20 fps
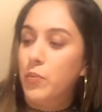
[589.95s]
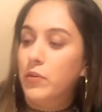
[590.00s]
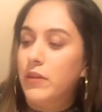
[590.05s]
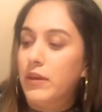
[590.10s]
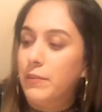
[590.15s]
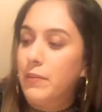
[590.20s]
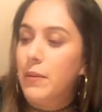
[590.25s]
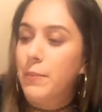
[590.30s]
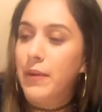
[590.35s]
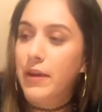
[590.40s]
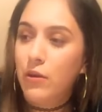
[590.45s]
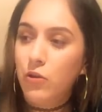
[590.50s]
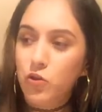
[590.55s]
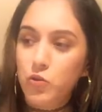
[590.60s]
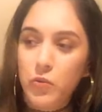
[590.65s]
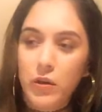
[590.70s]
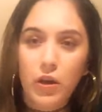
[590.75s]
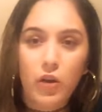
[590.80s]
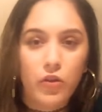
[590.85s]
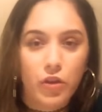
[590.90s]
but like my bagels
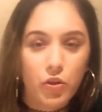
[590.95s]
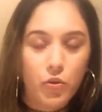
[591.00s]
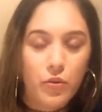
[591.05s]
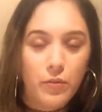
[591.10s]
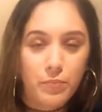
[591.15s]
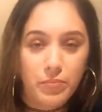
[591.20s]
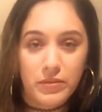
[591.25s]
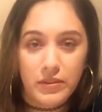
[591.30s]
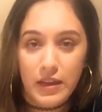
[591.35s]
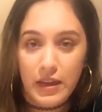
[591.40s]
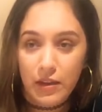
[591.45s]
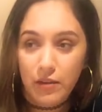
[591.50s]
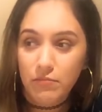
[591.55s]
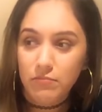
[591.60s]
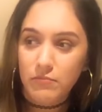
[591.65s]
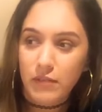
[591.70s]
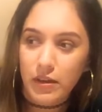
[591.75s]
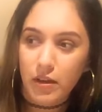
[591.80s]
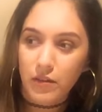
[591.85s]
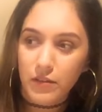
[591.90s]
were like on a
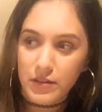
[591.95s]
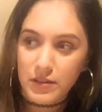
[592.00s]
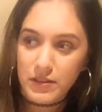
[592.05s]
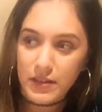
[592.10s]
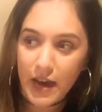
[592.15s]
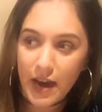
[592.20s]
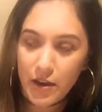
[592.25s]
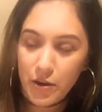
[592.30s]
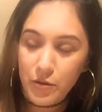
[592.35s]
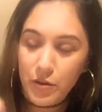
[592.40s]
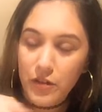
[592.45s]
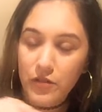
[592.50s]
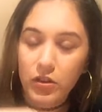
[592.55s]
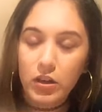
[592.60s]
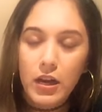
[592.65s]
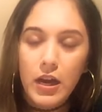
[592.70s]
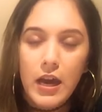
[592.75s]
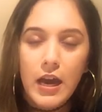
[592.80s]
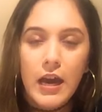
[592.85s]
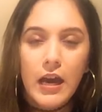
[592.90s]
thing, like on the side or whatever.